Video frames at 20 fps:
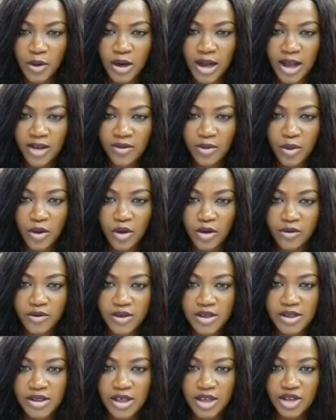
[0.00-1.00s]
if you want to have more
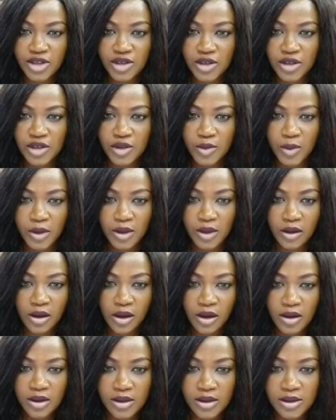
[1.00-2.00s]
conversations with
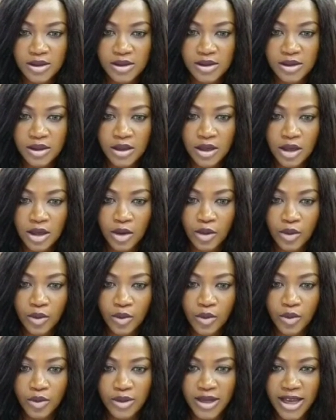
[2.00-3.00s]
us,
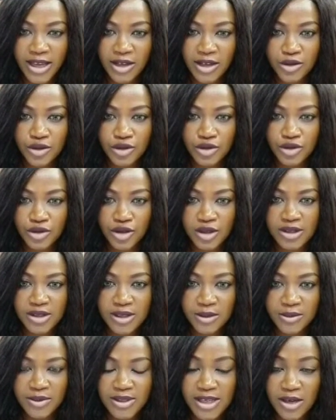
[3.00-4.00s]
we would like you to
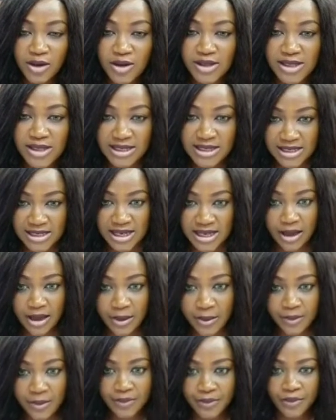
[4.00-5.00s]
just send us a
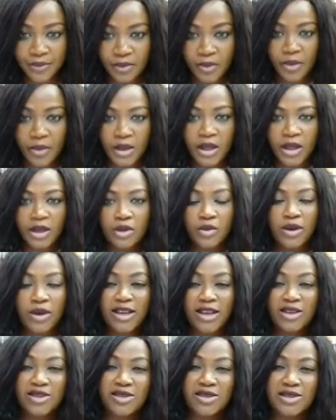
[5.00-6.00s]
DM.
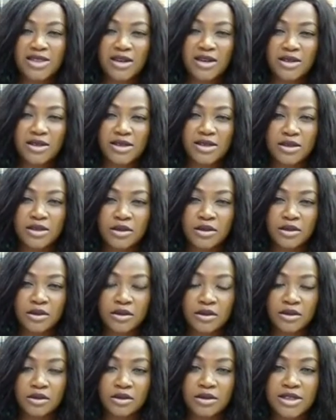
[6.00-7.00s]
We'd like you to send us
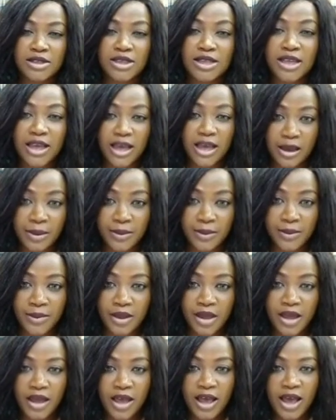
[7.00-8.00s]
a
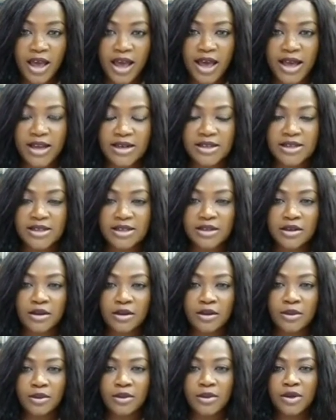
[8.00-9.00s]
DM, and
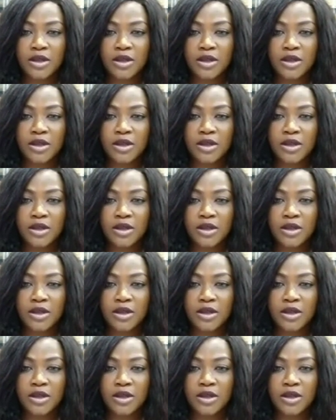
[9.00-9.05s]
